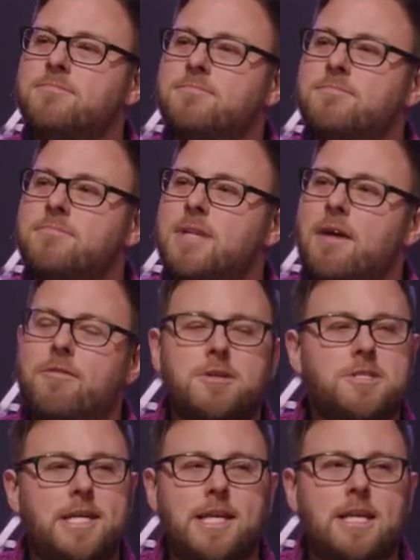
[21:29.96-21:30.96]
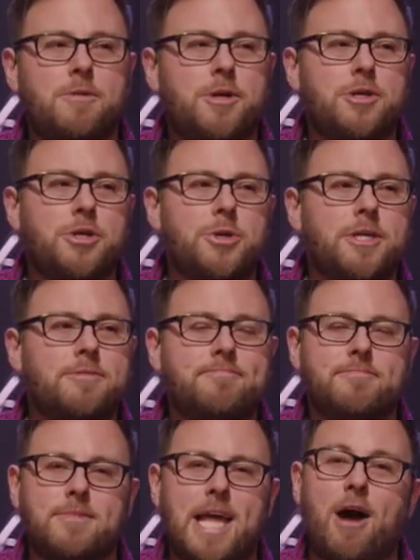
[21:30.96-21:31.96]
Never seen anyone do it.
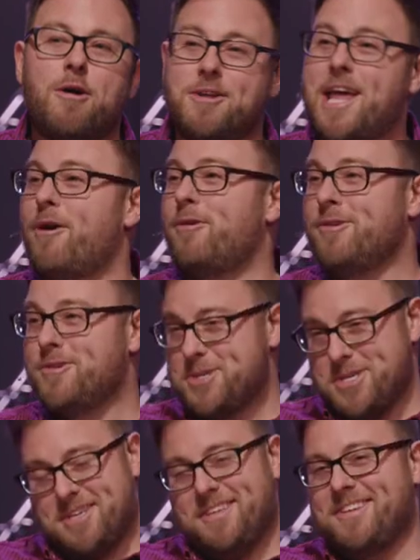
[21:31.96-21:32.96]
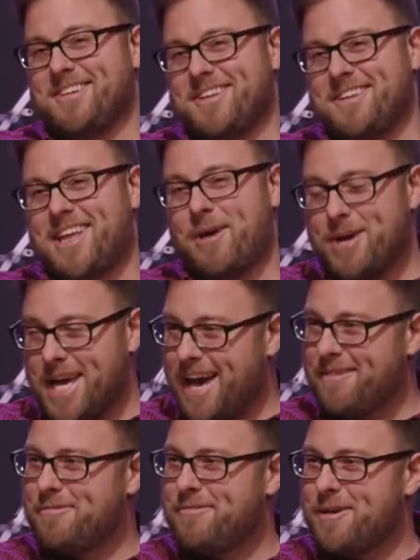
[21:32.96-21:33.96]
Now, now now we
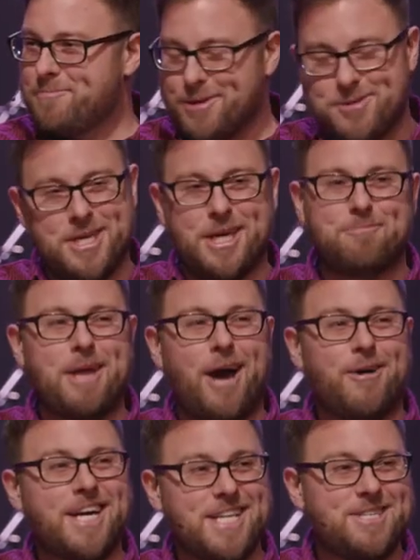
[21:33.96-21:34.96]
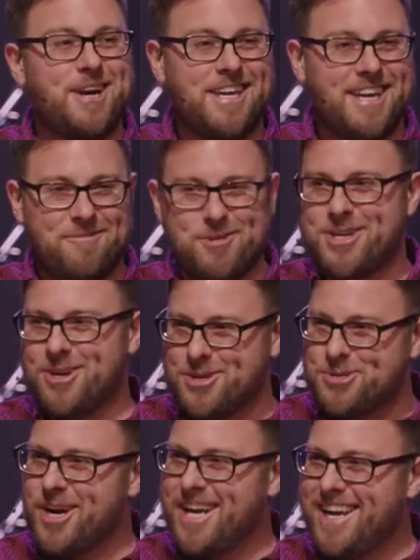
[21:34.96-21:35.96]
have a museum now in Kentucky, everyone knows,
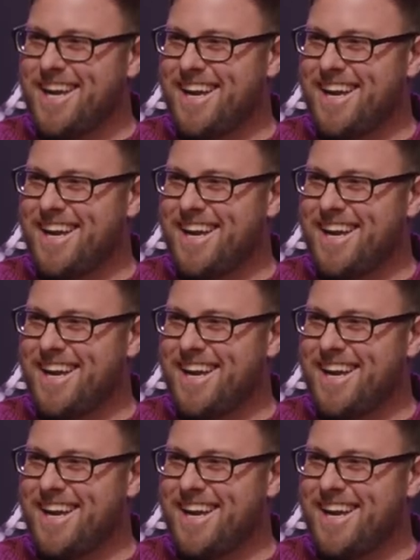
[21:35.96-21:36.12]
right?